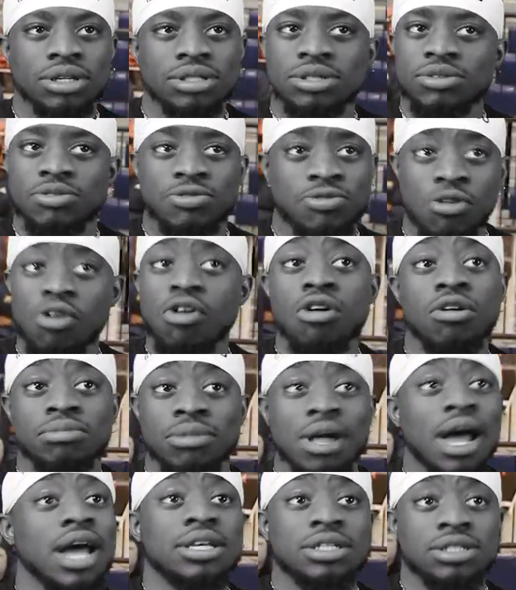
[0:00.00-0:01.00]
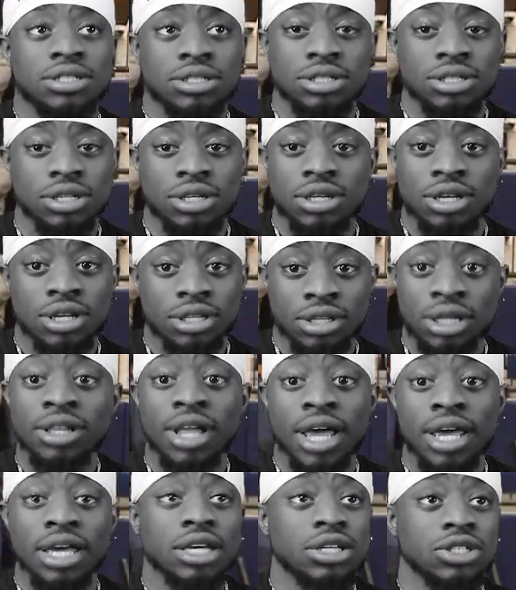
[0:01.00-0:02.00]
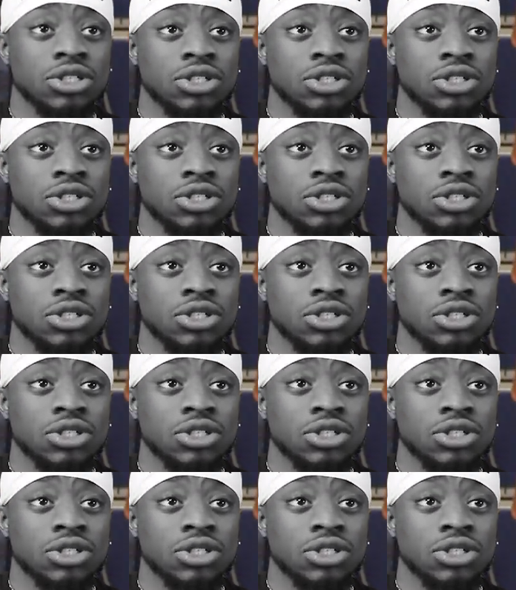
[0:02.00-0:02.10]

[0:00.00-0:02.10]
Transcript: the form nice. Look like you can